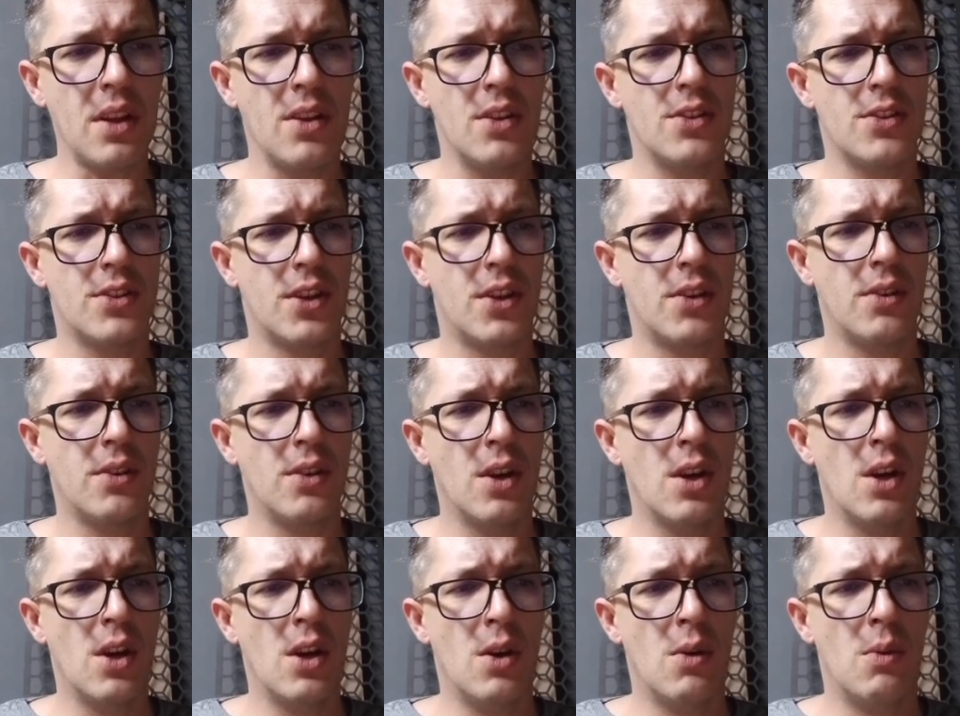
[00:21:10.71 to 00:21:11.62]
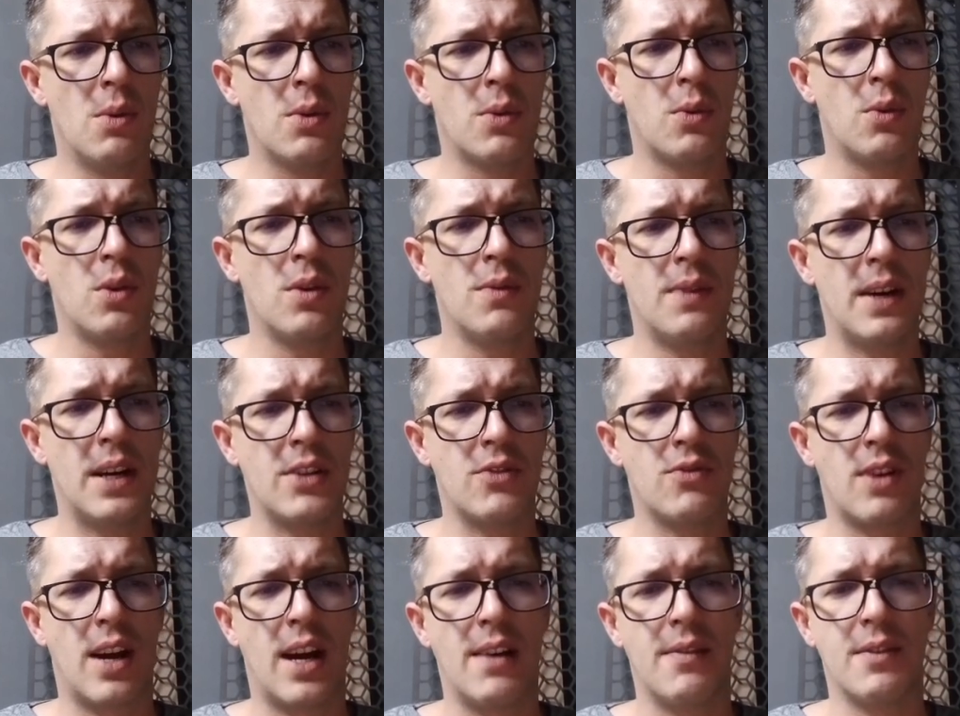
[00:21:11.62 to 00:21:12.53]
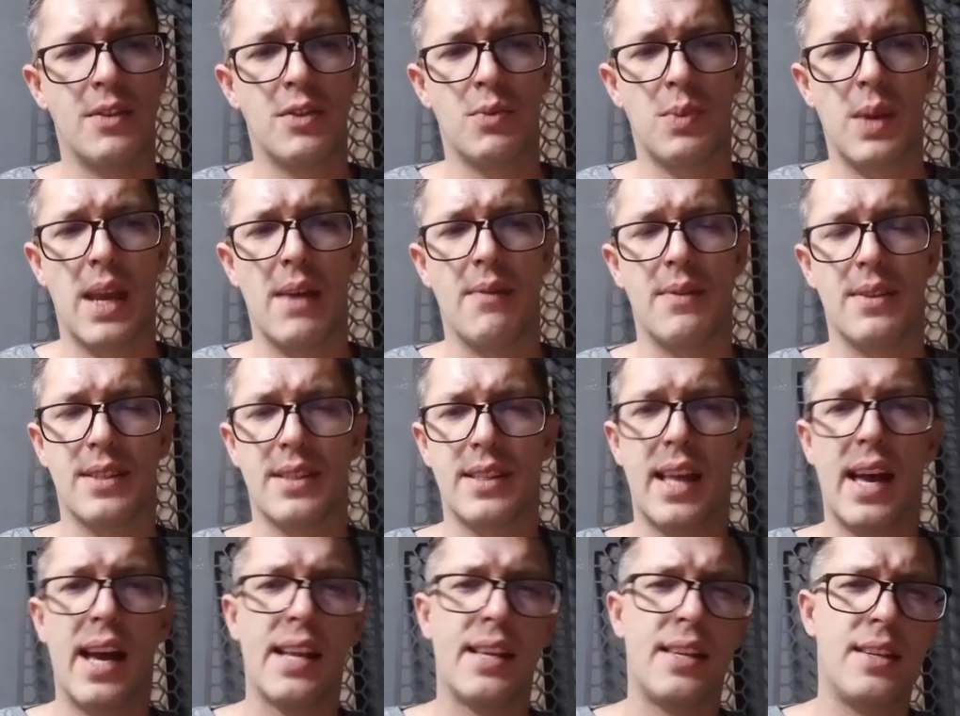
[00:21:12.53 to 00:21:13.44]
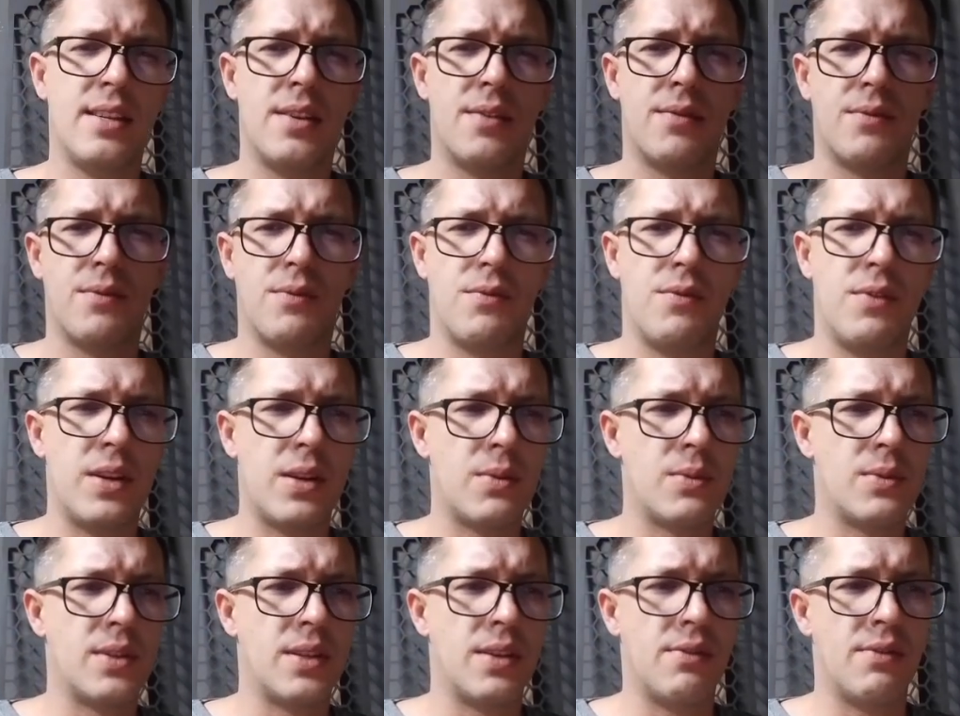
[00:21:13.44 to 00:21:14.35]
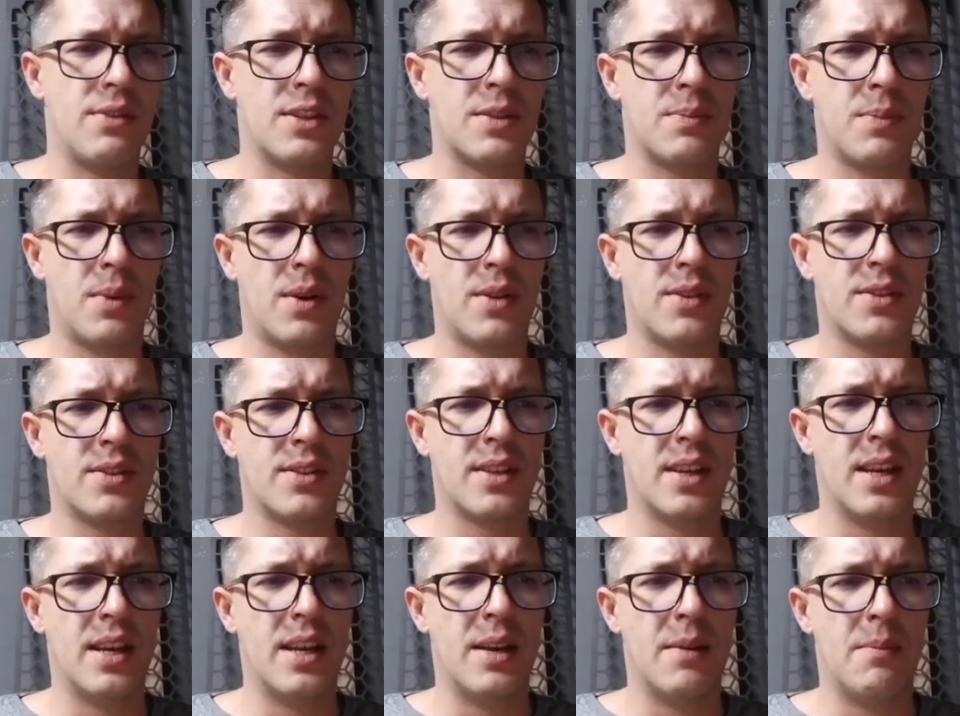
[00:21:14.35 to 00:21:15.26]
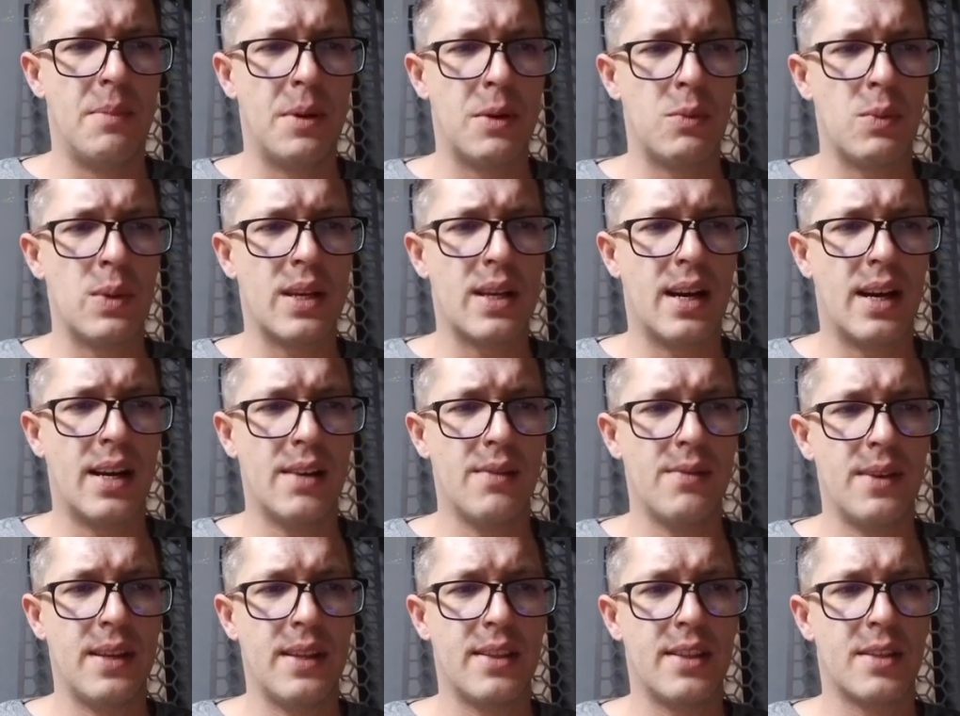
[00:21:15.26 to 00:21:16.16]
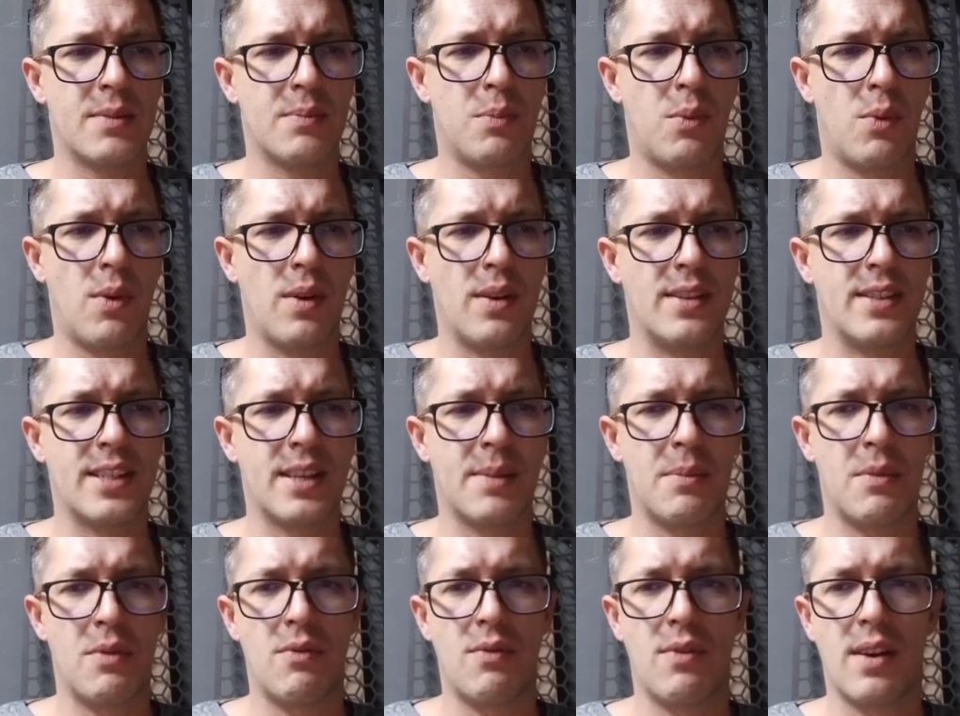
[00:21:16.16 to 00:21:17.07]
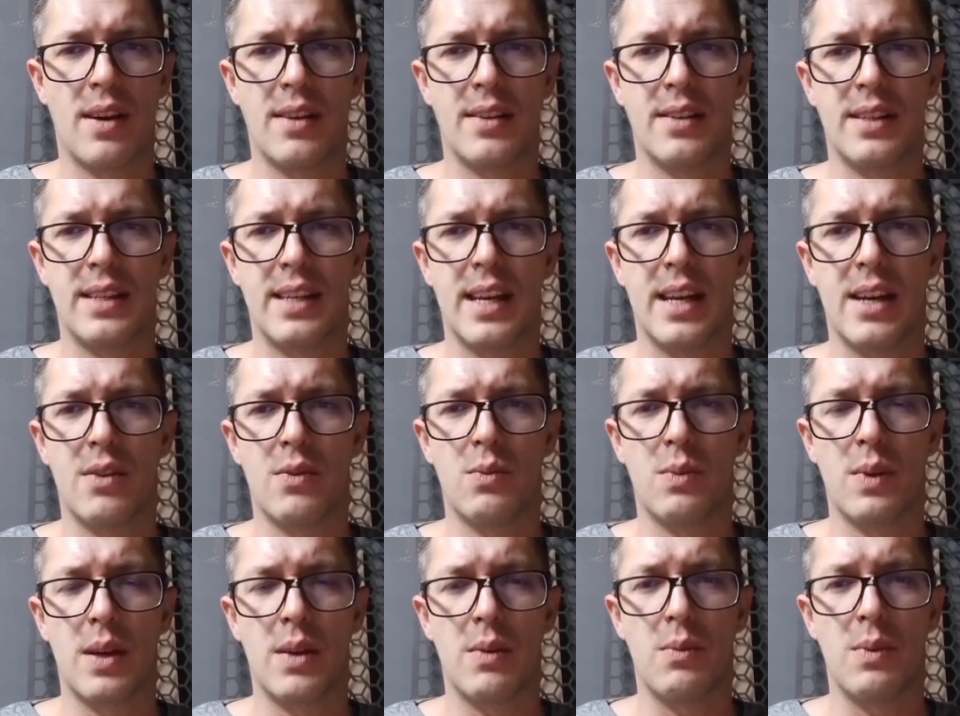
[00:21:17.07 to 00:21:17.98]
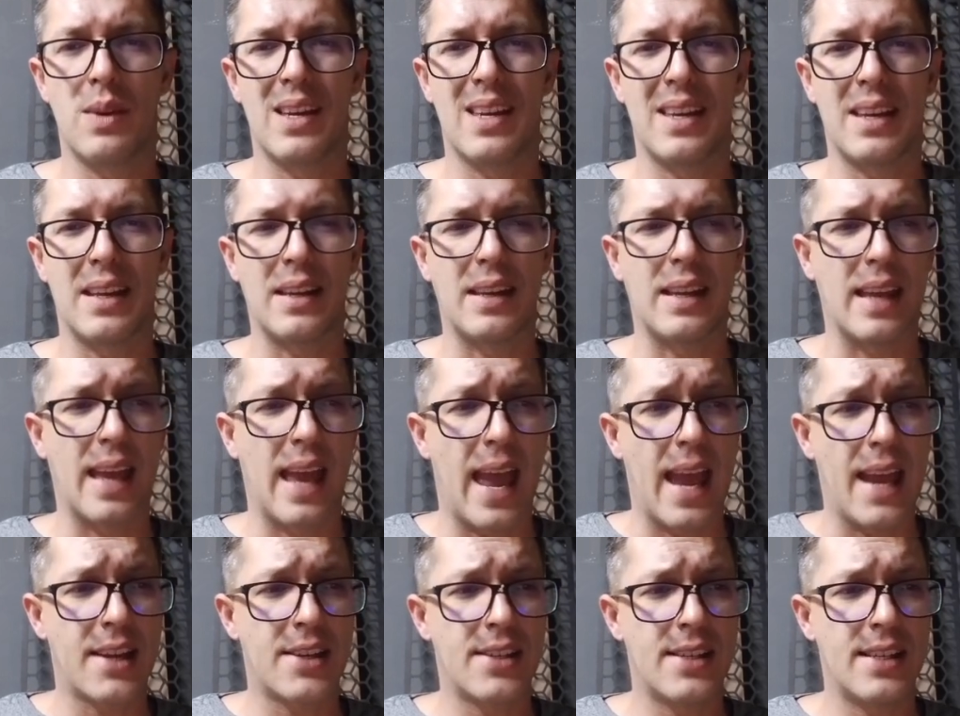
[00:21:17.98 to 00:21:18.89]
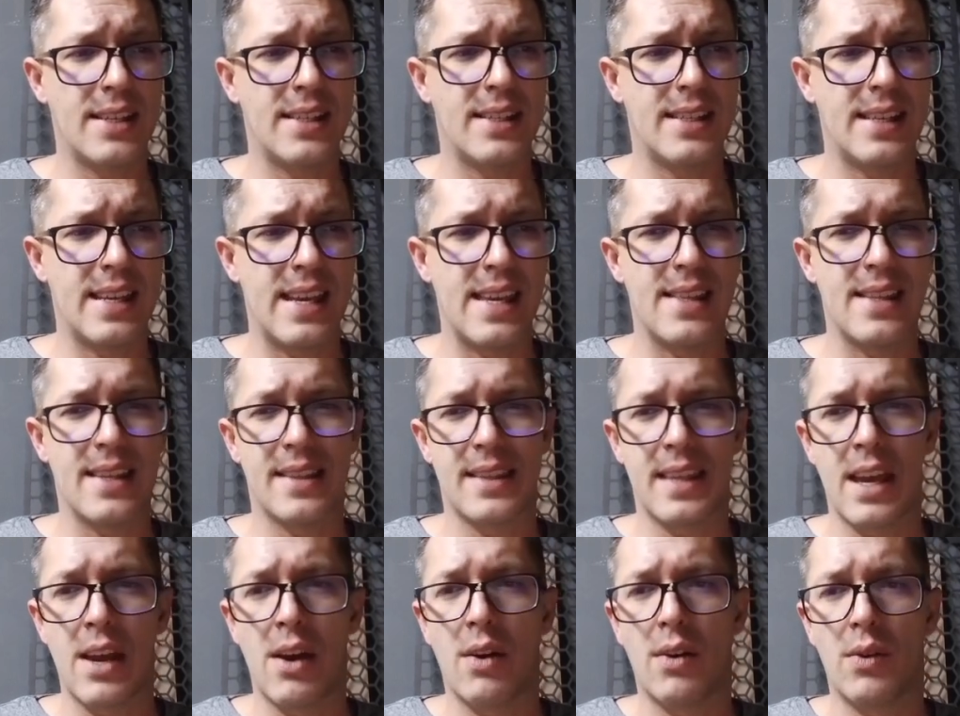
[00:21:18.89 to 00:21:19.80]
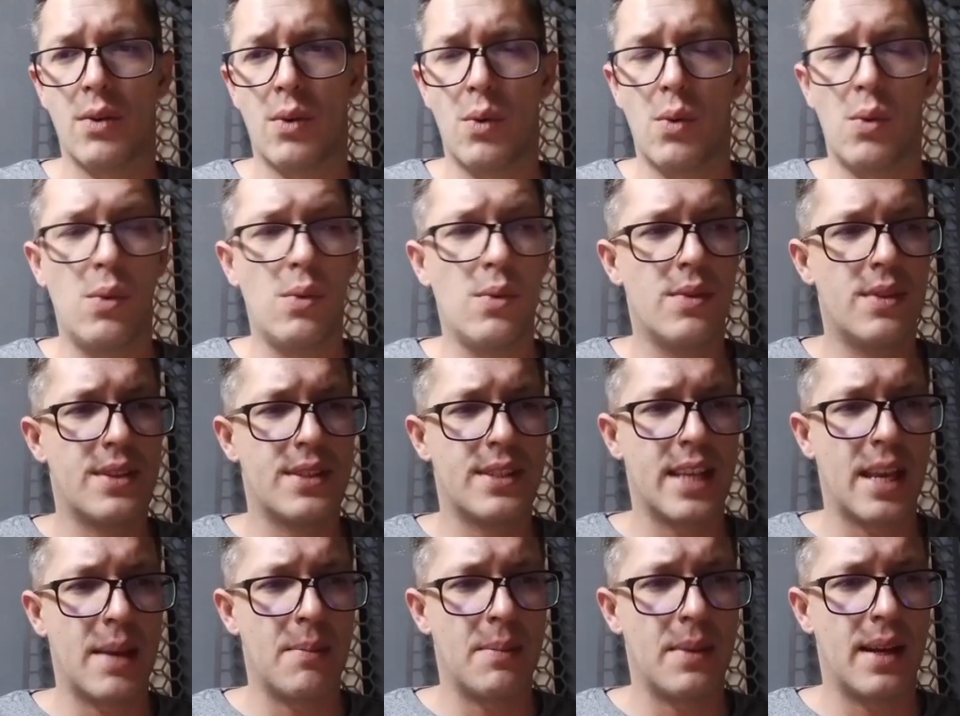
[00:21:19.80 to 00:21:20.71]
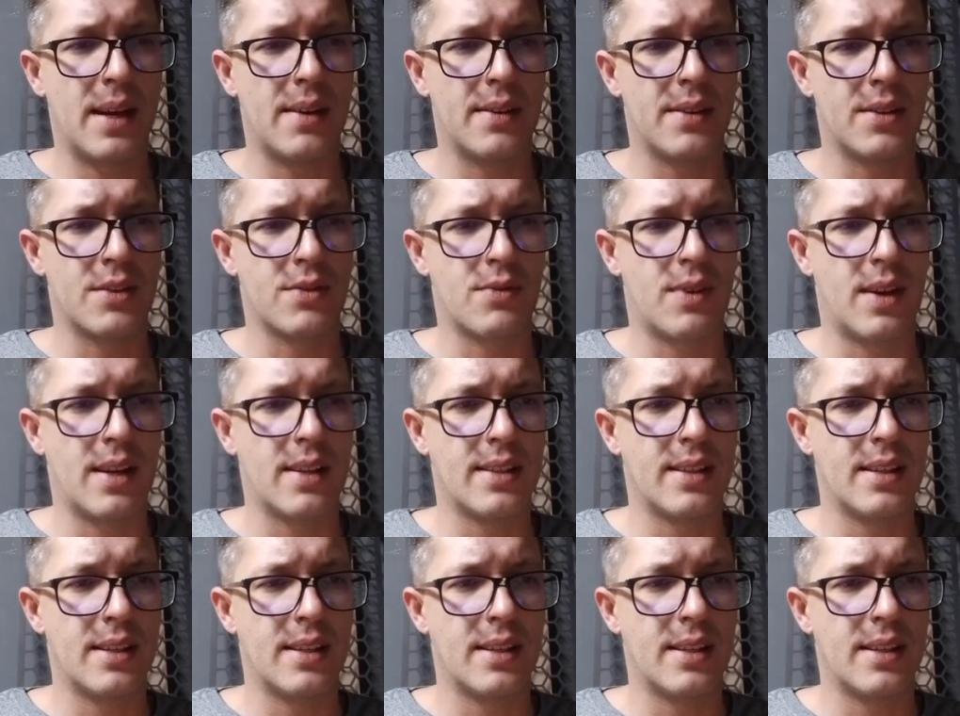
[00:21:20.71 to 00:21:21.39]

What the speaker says: So with all of our drivers, we have a slightly different frequency response, but we kind of hit this point somewhere around here where we can actually see that they are all the same loudness, right?